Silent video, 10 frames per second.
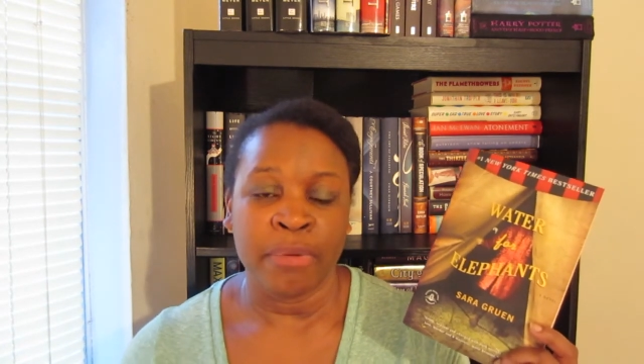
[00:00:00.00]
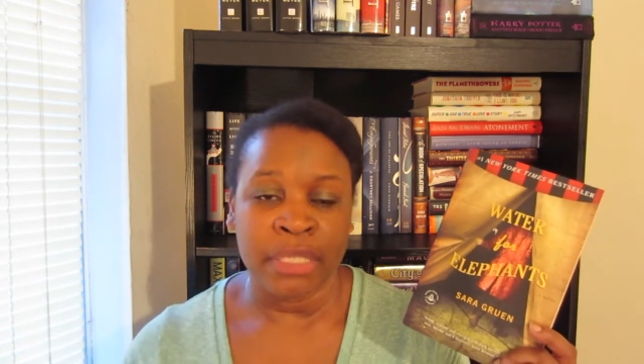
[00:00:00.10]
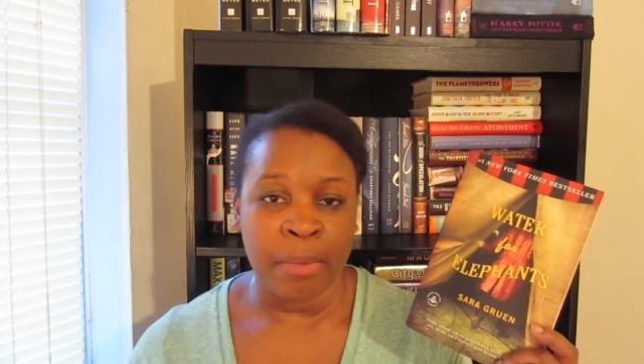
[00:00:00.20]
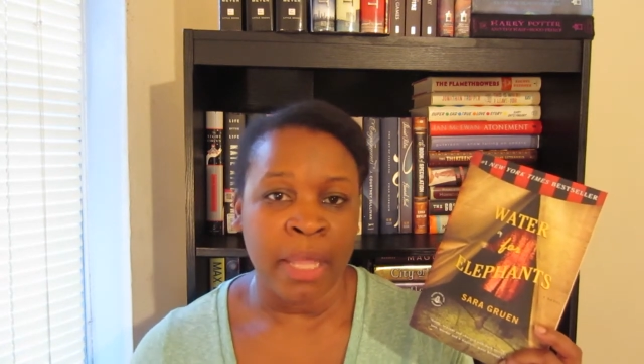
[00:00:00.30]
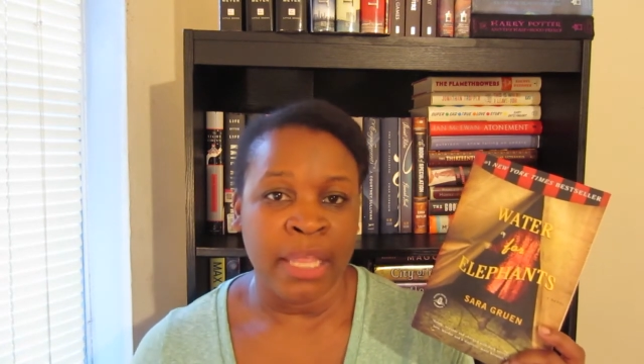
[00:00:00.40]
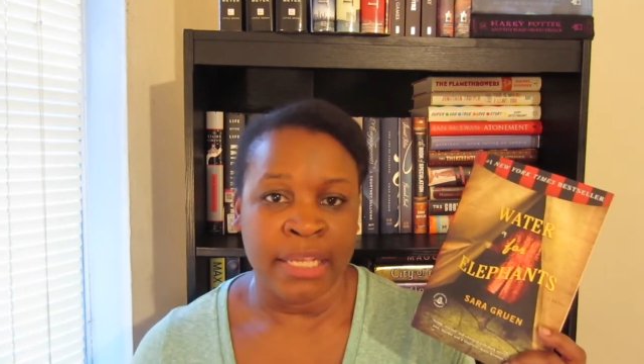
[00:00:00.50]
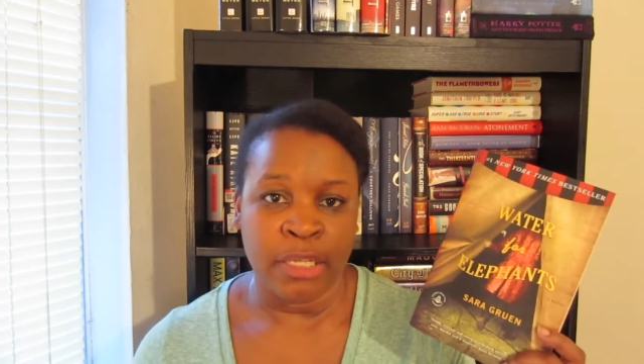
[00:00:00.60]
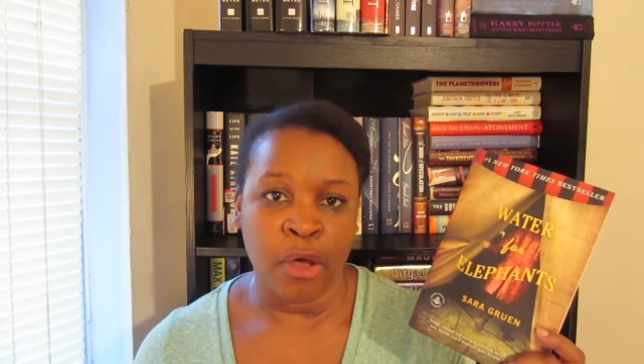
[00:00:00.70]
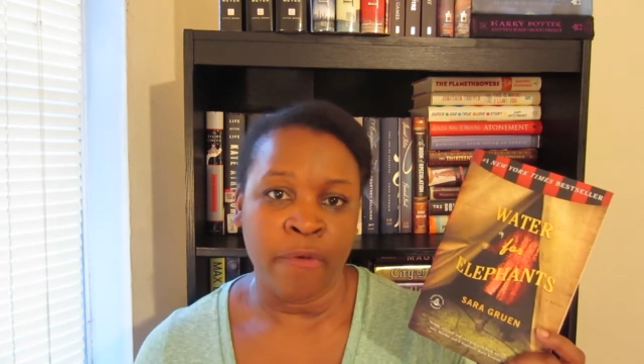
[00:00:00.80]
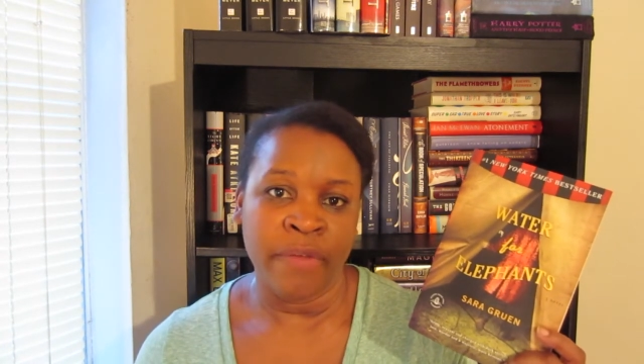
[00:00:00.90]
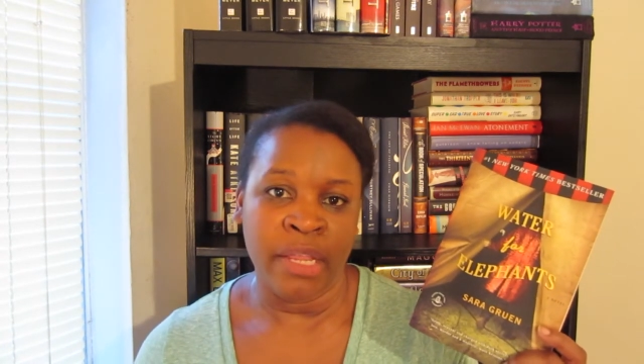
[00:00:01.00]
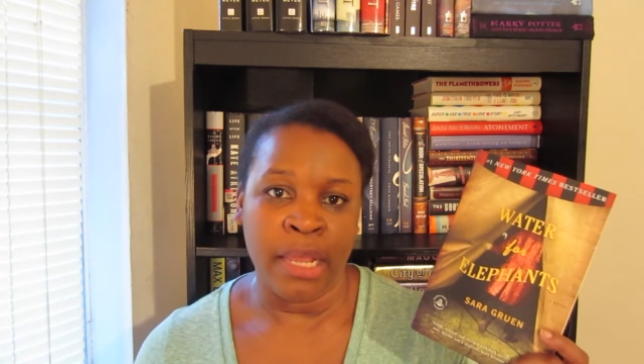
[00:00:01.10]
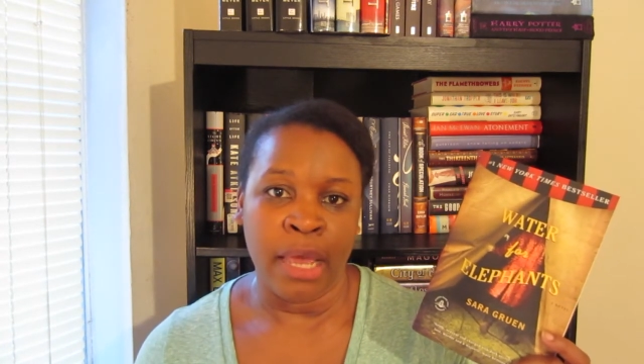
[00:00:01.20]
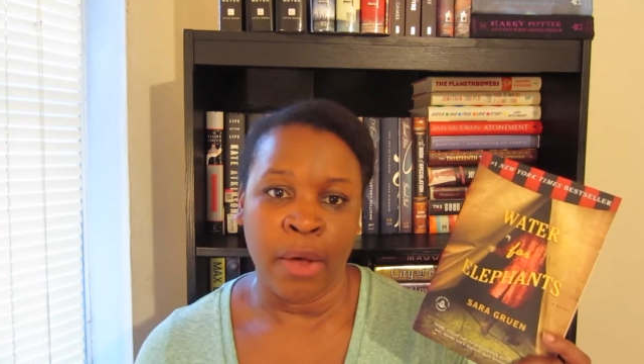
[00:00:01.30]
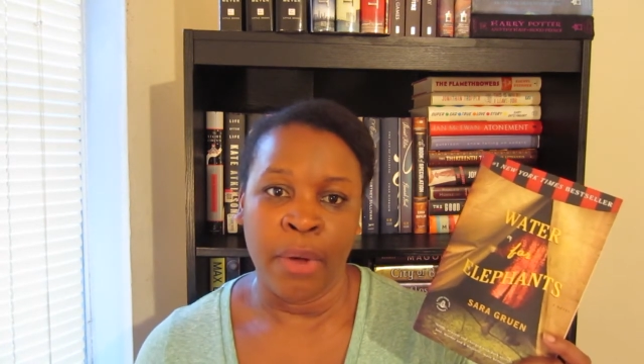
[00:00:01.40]
It was in my last haul
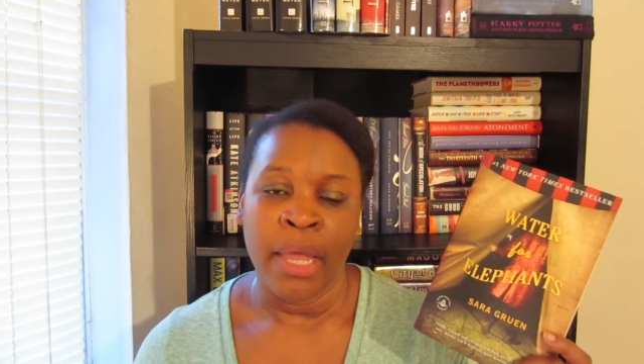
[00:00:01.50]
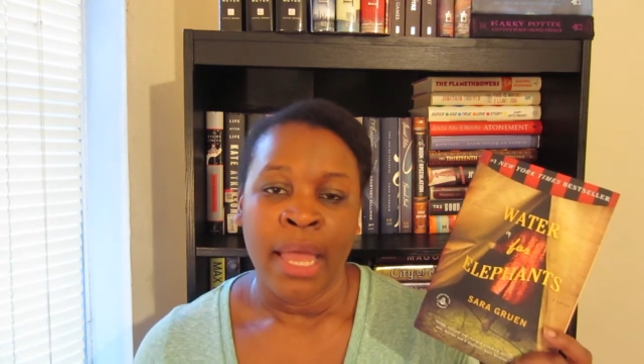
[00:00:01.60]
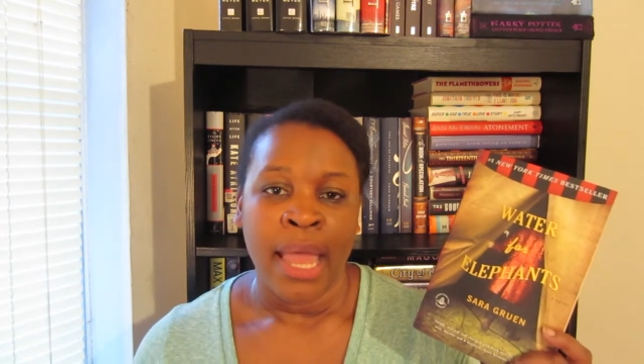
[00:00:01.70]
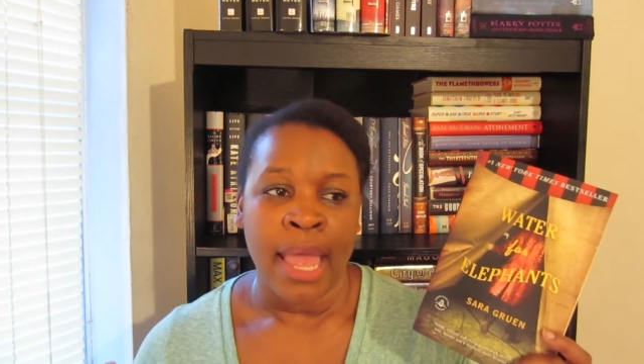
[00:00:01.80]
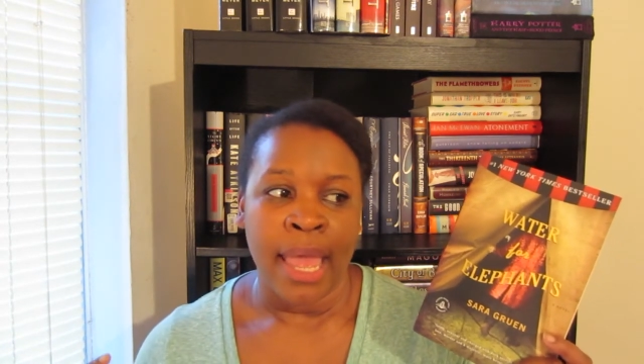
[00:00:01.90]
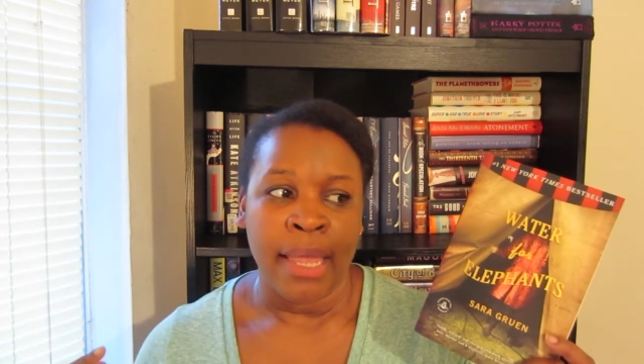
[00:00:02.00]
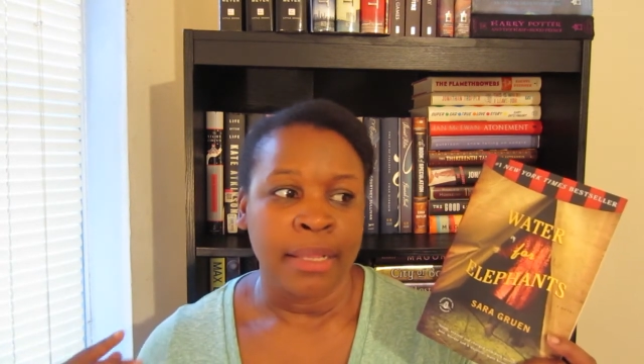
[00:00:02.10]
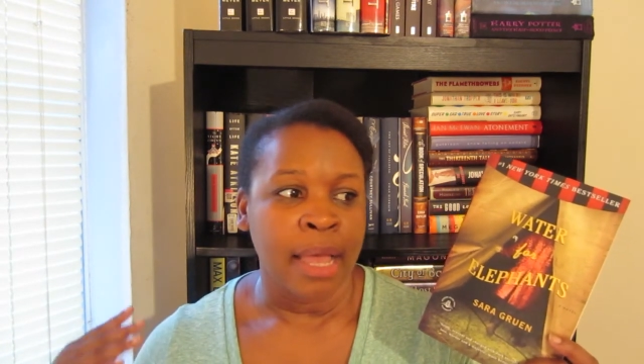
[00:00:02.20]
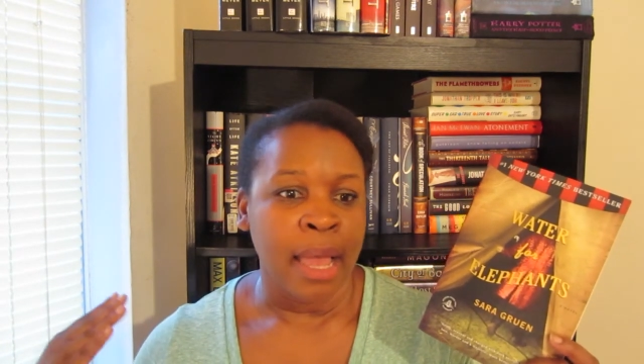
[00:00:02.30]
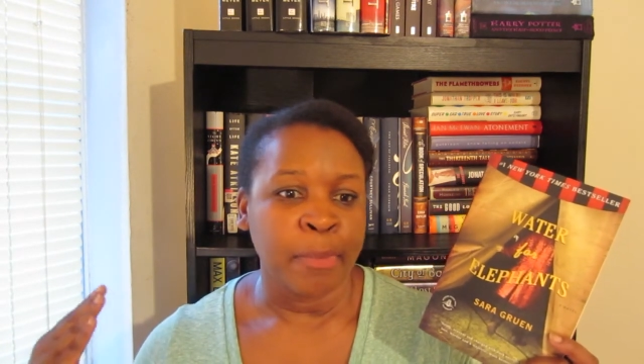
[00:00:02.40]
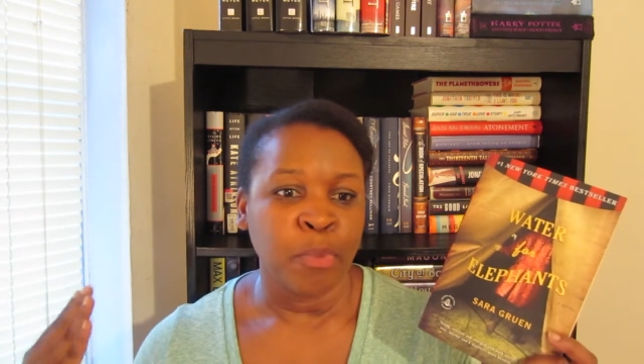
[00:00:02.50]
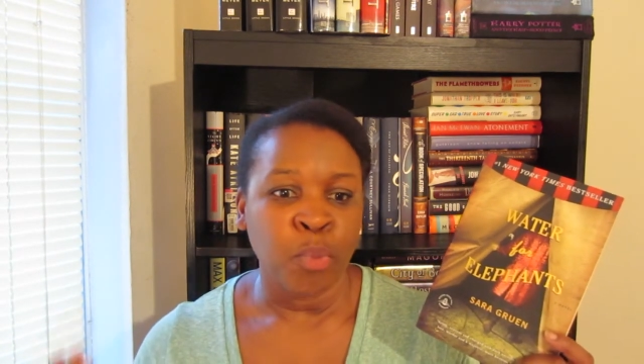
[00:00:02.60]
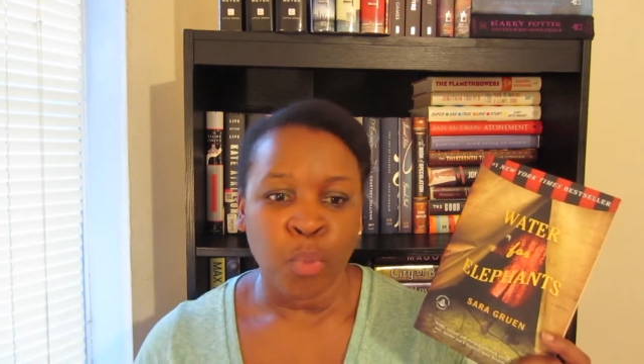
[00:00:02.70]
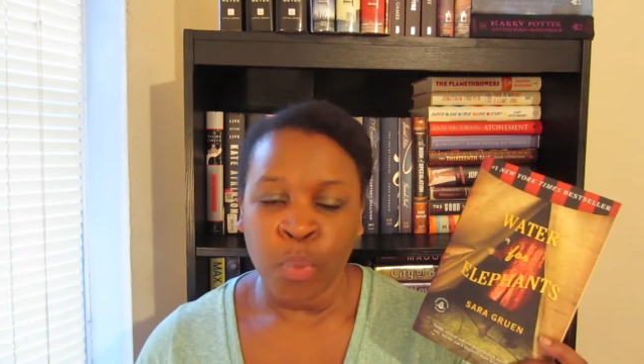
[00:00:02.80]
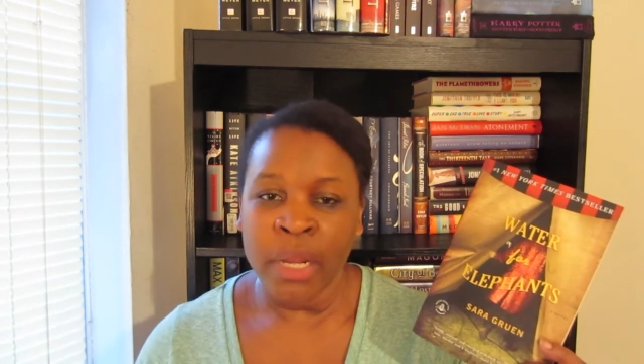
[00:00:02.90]
video, and I'm
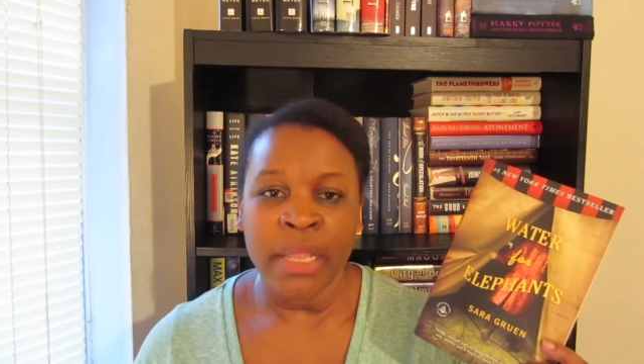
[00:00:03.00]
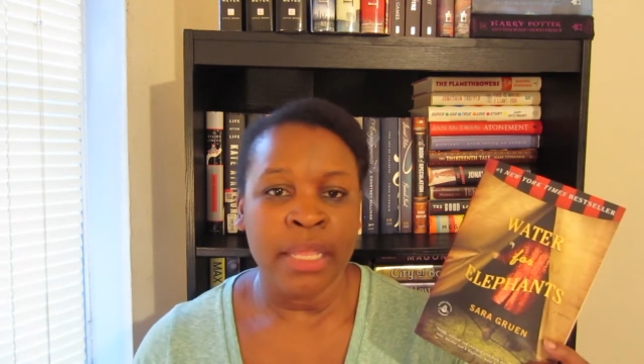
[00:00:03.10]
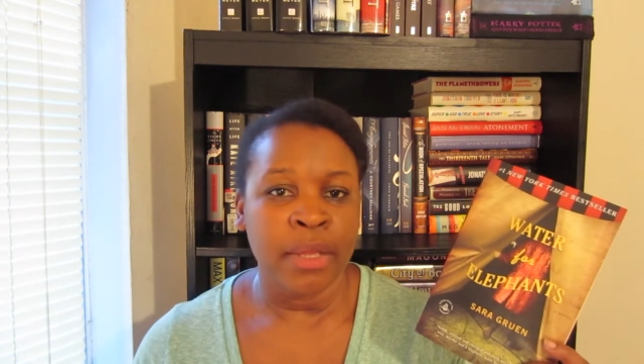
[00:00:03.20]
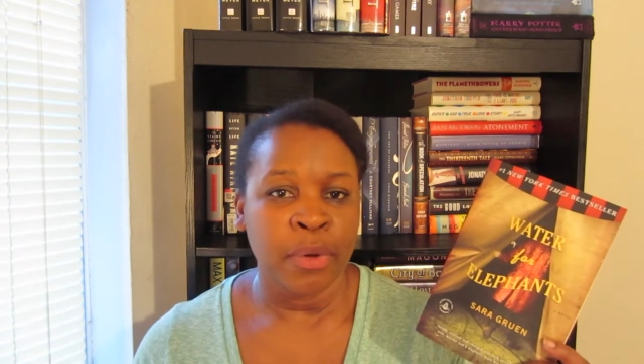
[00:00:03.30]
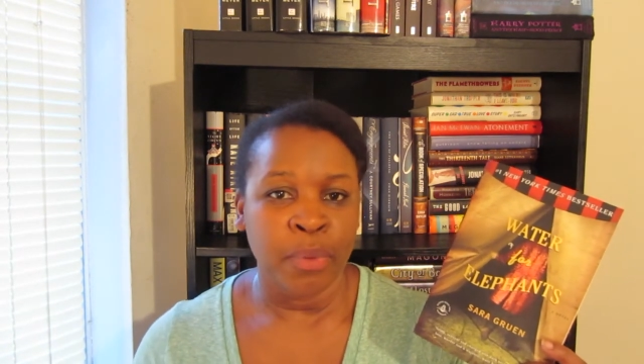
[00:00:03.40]
really